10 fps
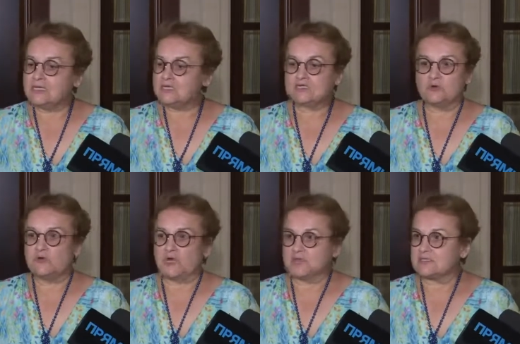there is no
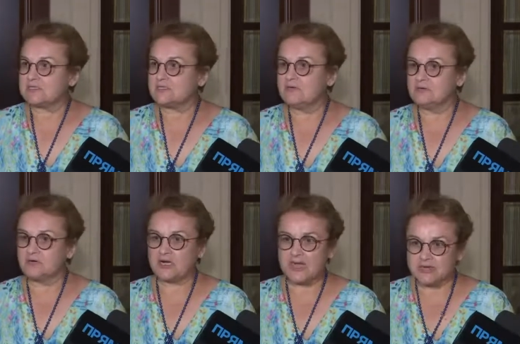place
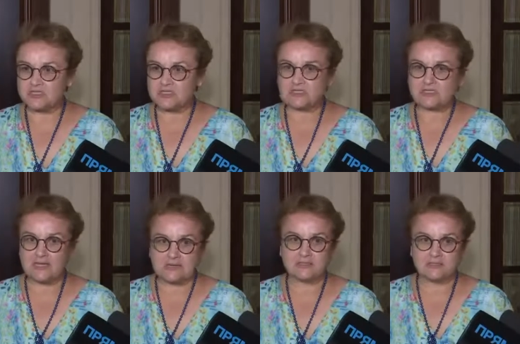for actions
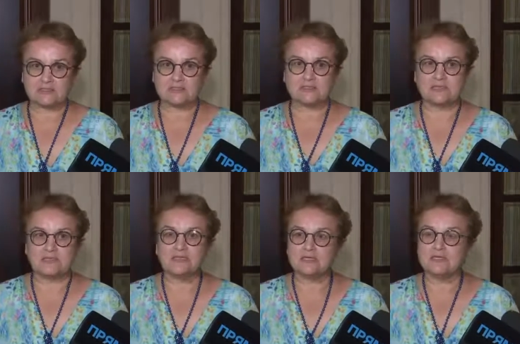like this
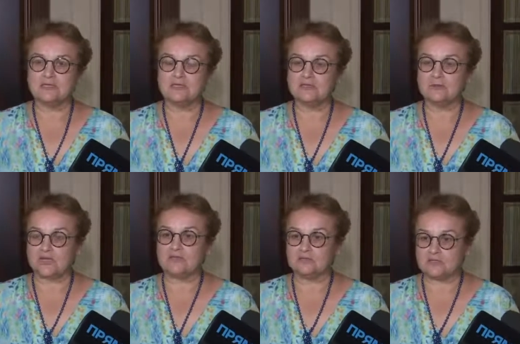in the
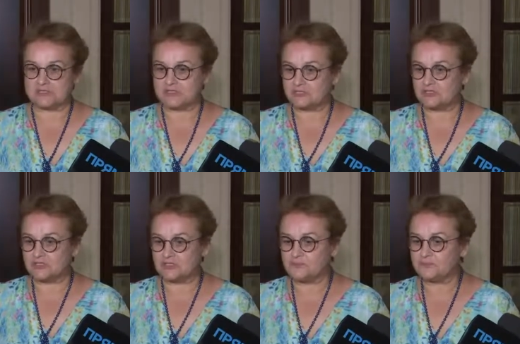21st
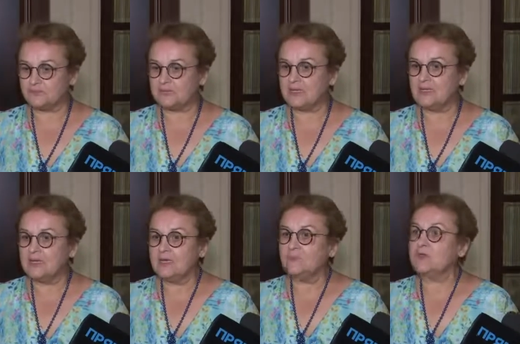century.
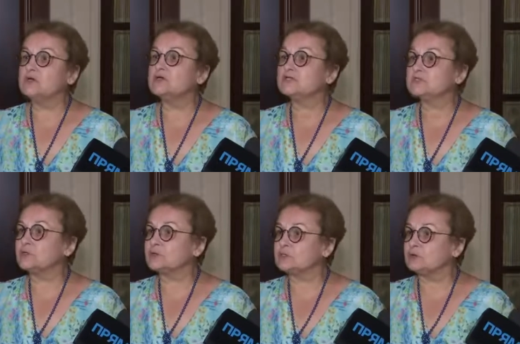We
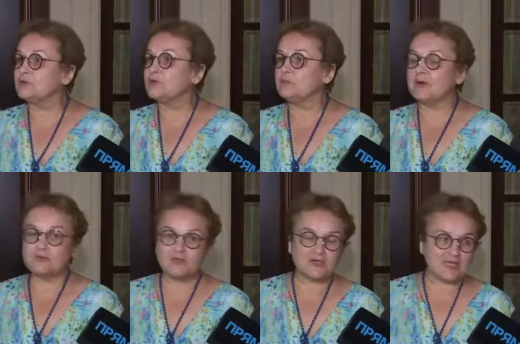also spoke
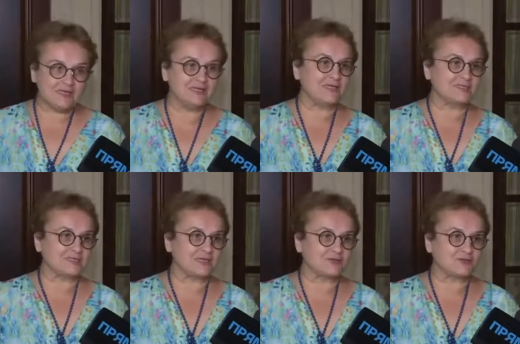about your candidate
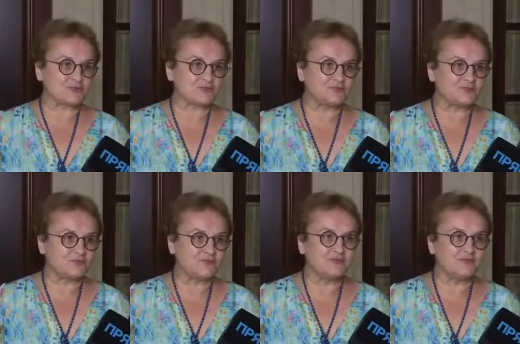status